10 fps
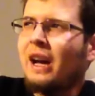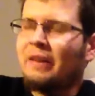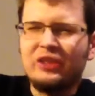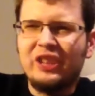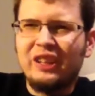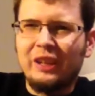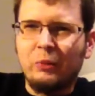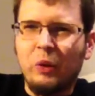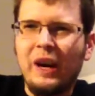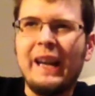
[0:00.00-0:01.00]
I'm just not
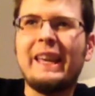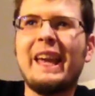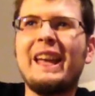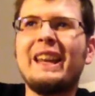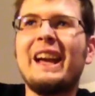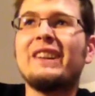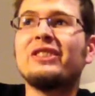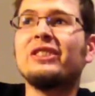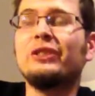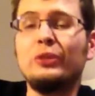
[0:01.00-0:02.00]
where I can
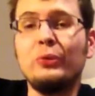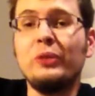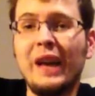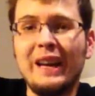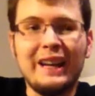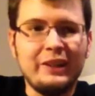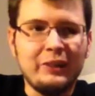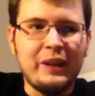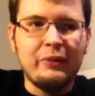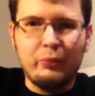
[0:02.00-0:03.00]
actually do that. I
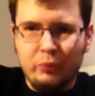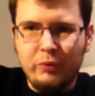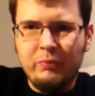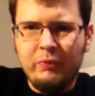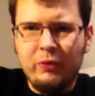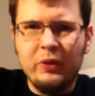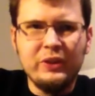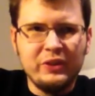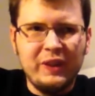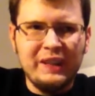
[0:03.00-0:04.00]
don't have the room for it,
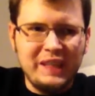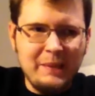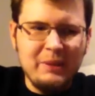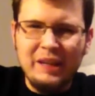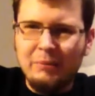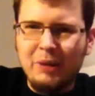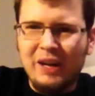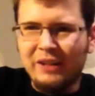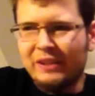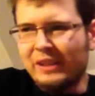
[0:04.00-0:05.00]
so I keep it in a
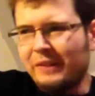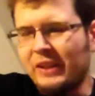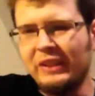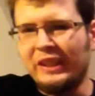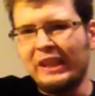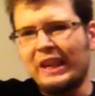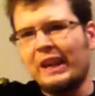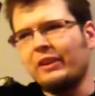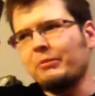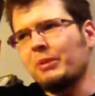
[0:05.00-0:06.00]
box, and I'm not digging it
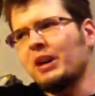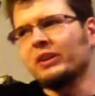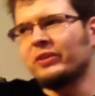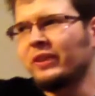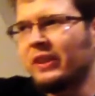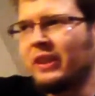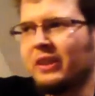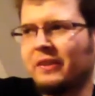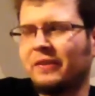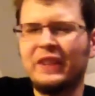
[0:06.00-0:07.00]
out of the box or
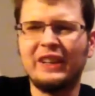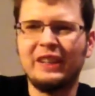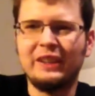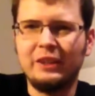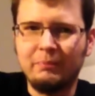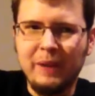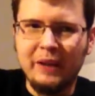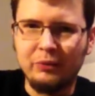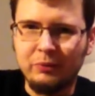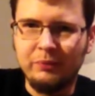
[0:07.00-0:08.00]
anything. Not like the
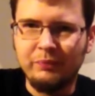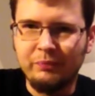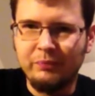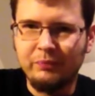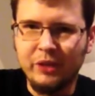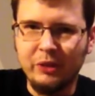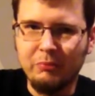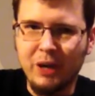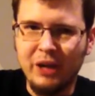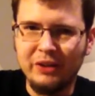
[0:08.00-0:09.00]
actual
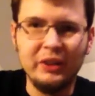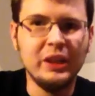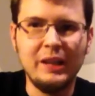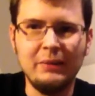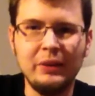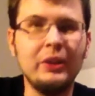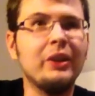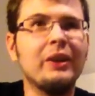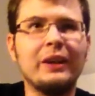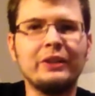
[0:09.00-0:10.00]
box that it came in.
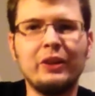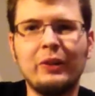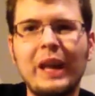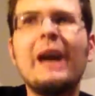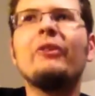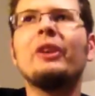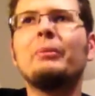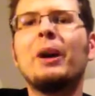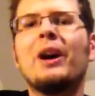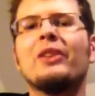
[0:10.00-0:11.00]
I don't have a
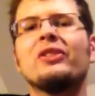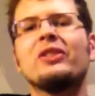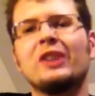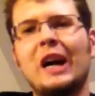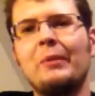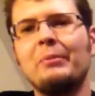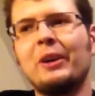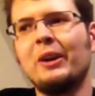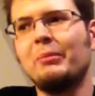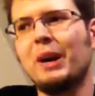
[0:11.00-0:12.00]
boxed
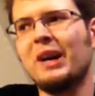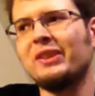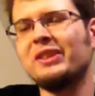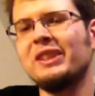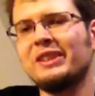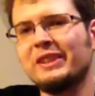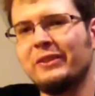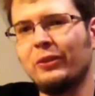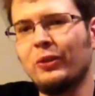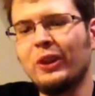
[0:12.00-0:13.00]

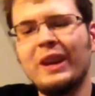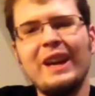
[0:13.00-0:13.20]
N64.